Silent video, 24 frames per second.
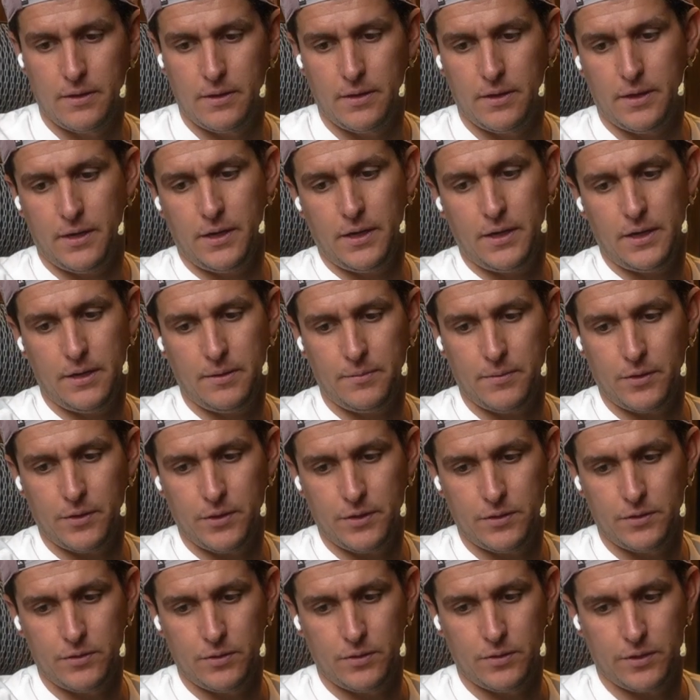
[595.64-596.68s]
and I'm
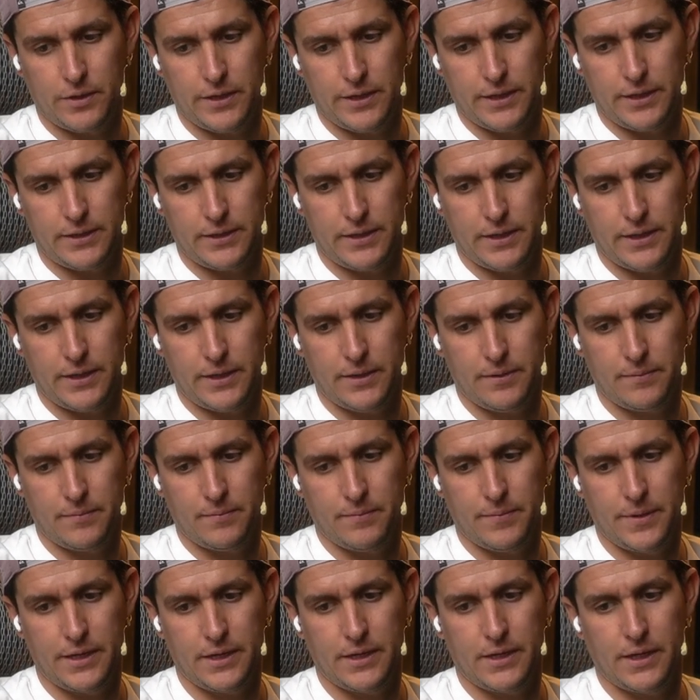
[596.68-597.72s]
going to connect
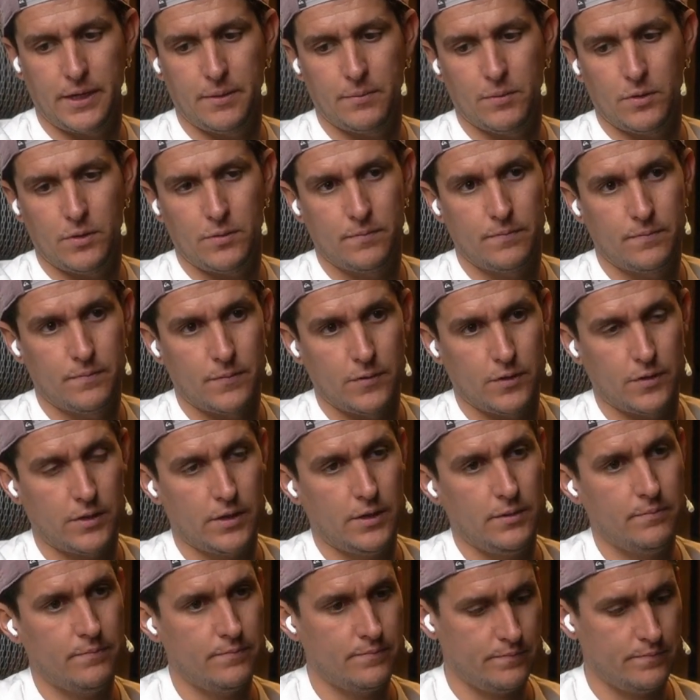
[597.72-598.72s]
my cable. Okay,